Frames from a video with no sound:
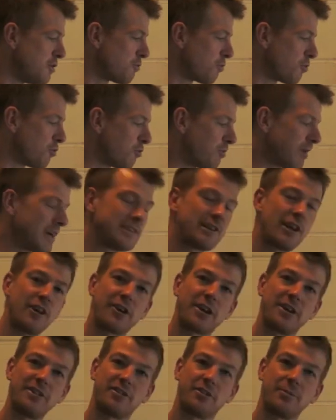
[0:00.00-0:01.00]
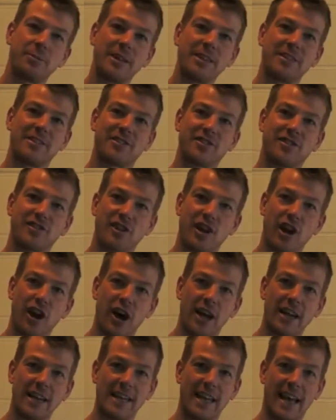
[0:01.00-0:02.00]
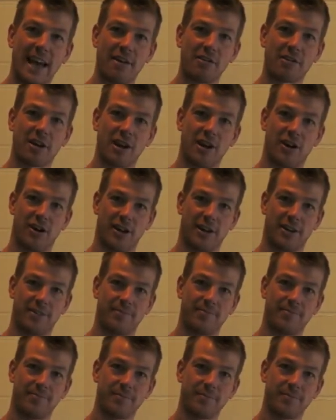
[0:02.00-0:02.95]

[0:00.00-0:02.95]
we're always looking to be slightly alkaline.